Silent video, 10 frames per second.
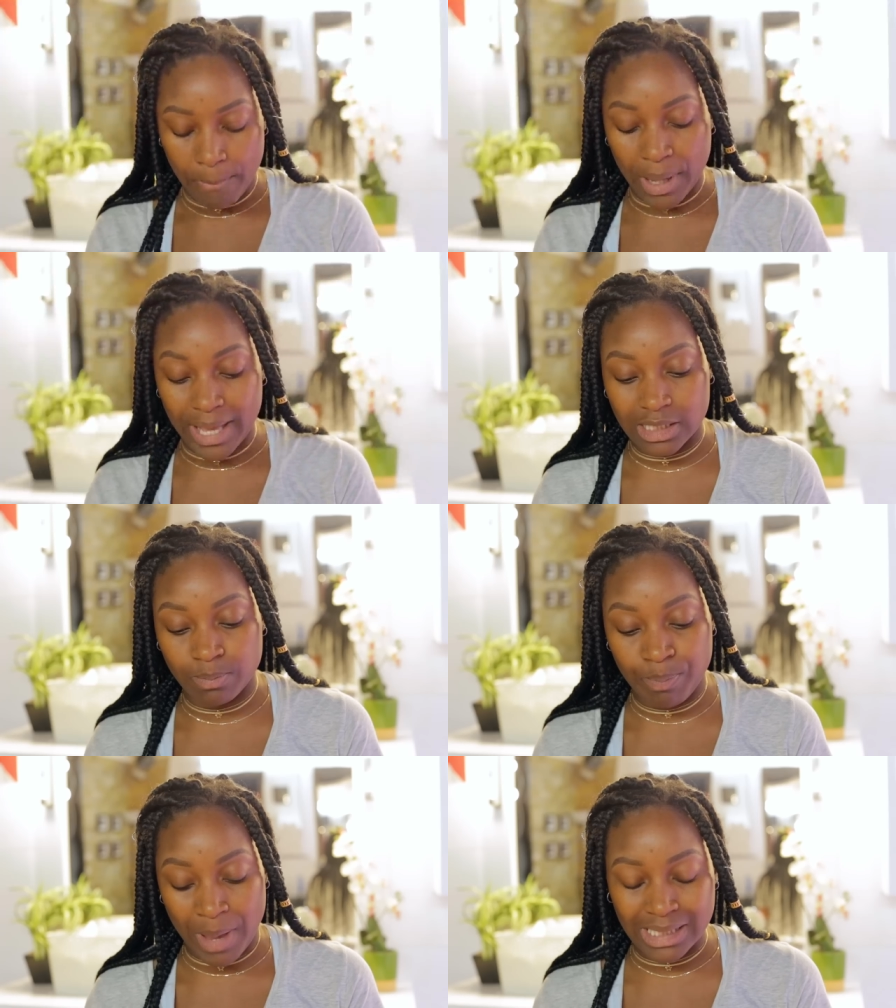but it's
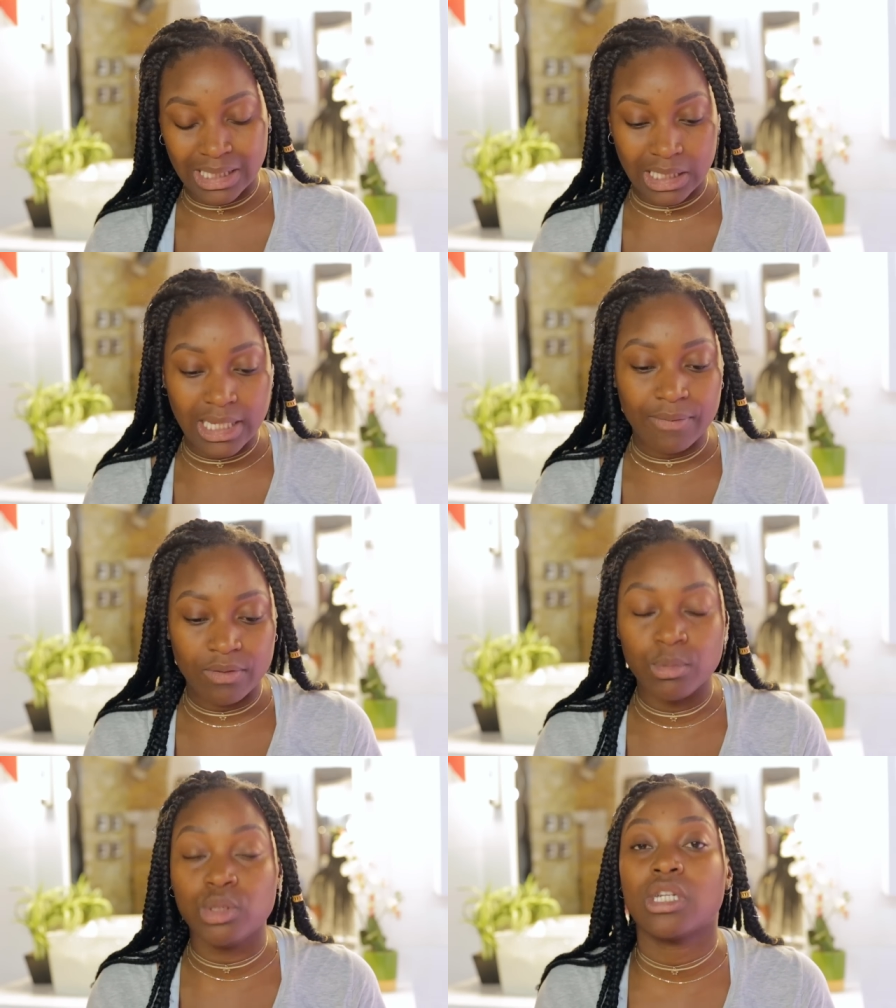basically, yeah,
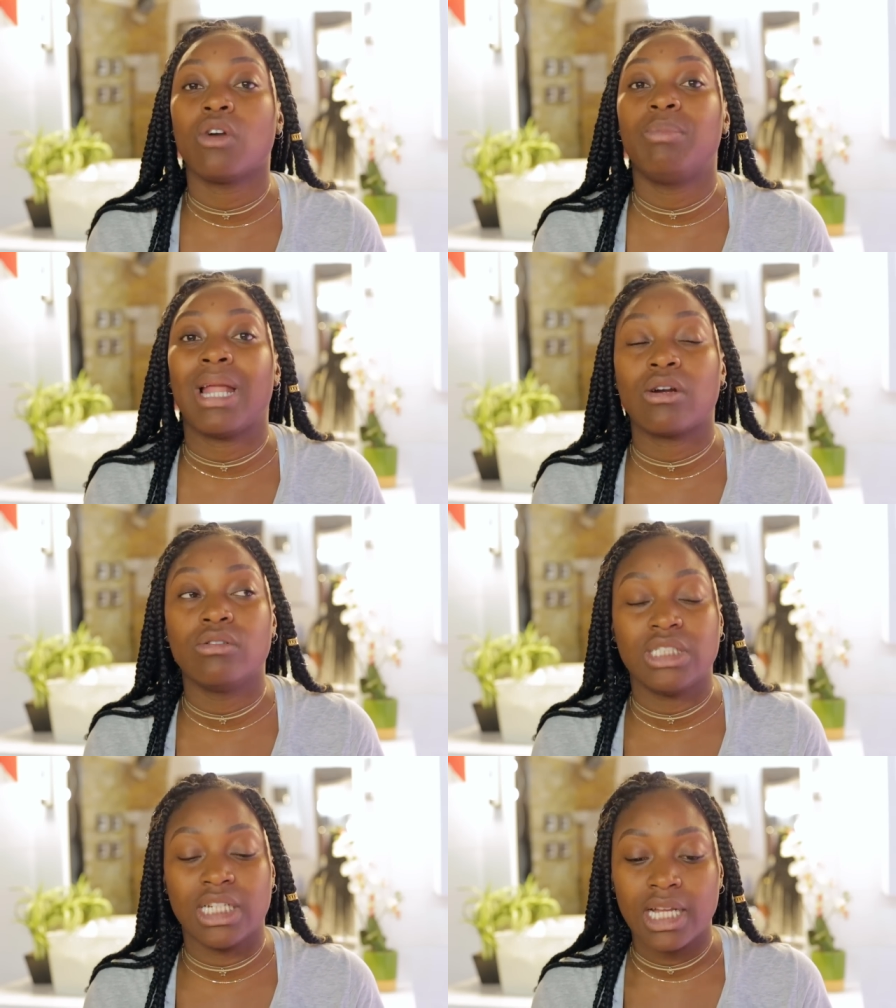for music of black
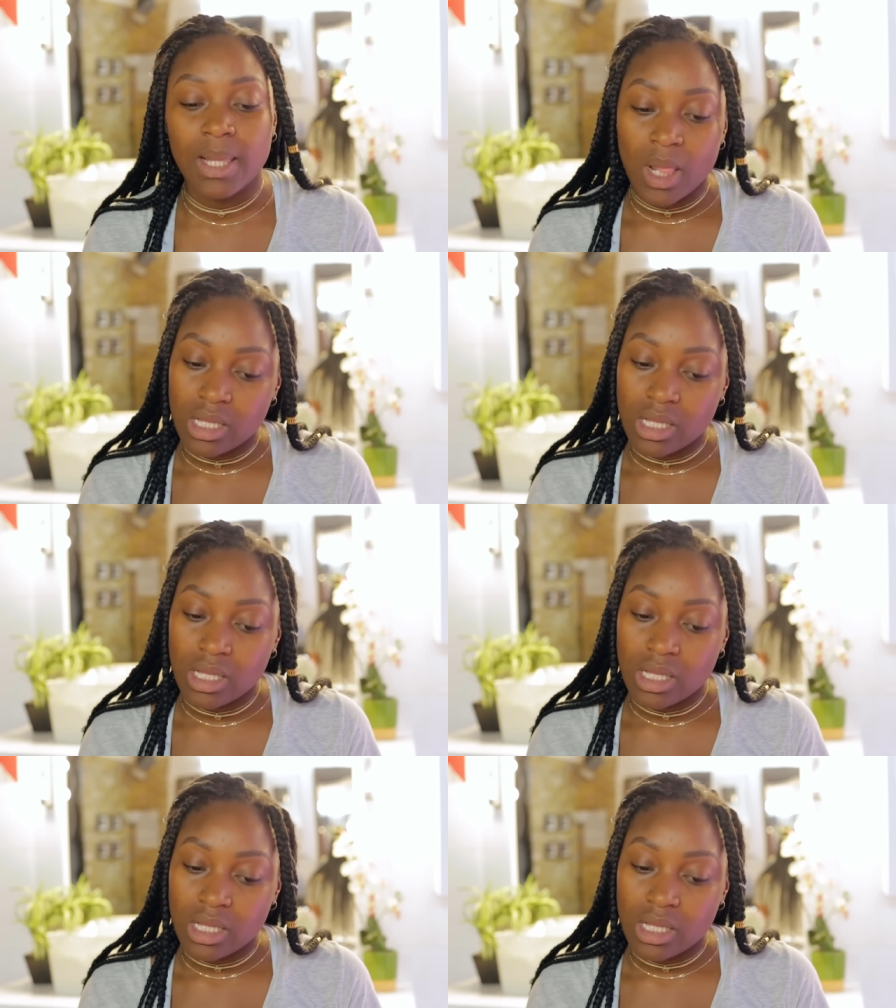origin.